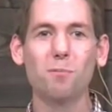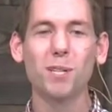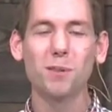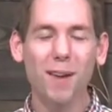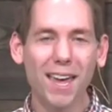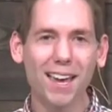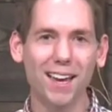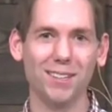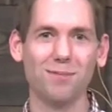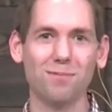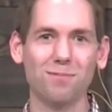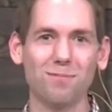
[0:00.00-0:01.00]
But the
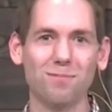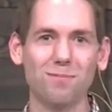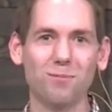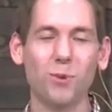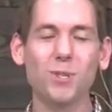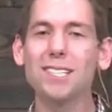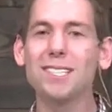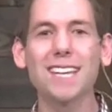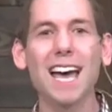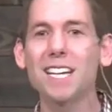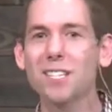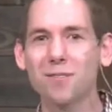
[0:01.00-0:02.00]
man wasn't
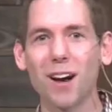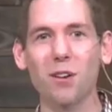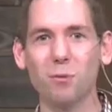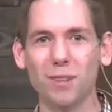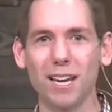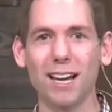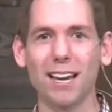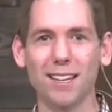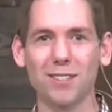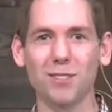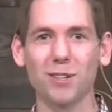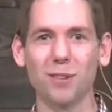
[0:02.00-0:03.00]
satisfied with that
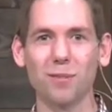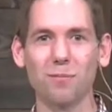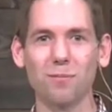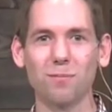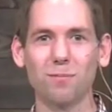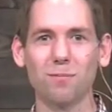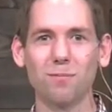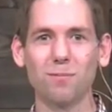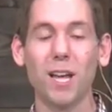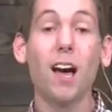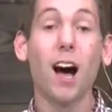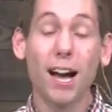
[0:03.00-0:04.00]
answer.
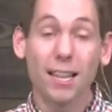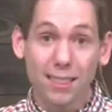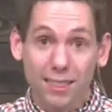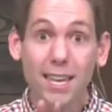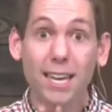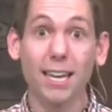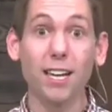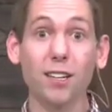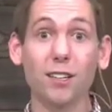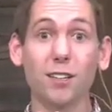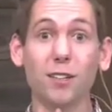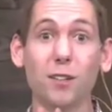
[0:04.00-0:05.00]
I think
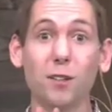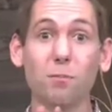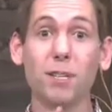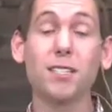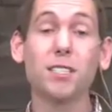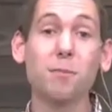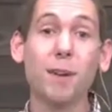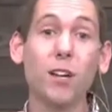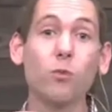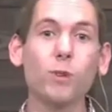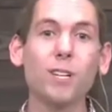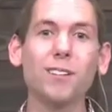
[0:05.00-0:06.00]
because the
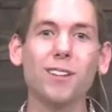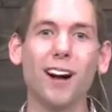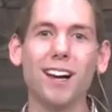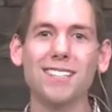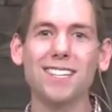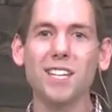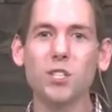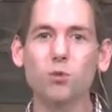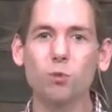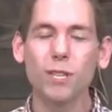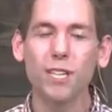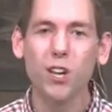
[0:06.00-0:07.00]
man realized it's
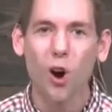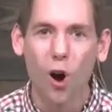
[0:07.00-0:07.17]
really